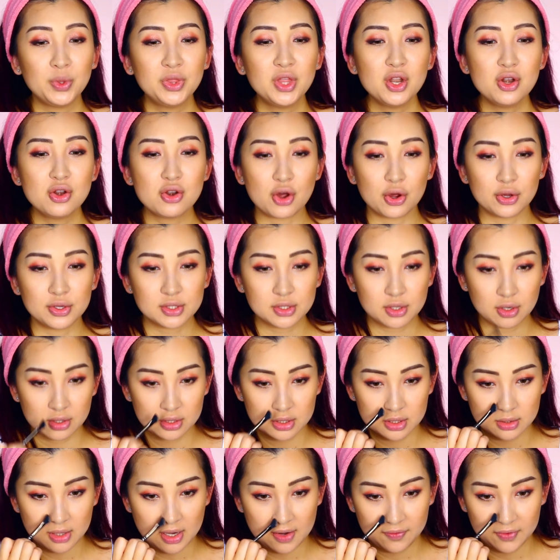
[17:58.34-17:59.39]
With the nose
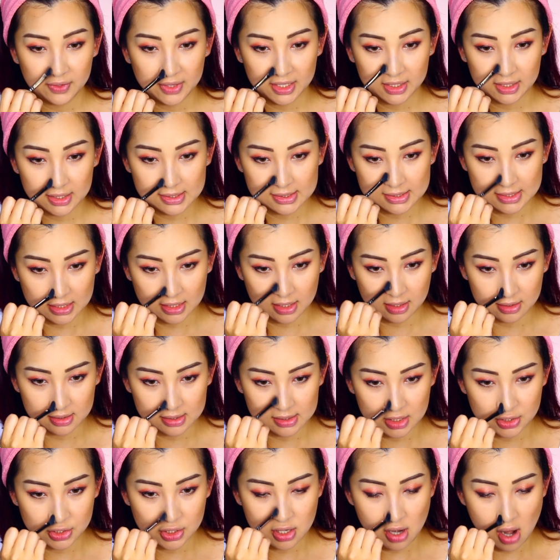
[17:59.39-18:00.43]
contour, I feel like it's like
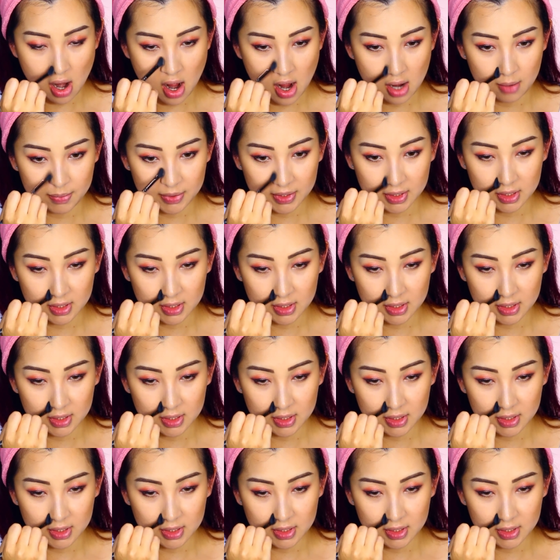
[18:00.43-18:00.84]
such an art,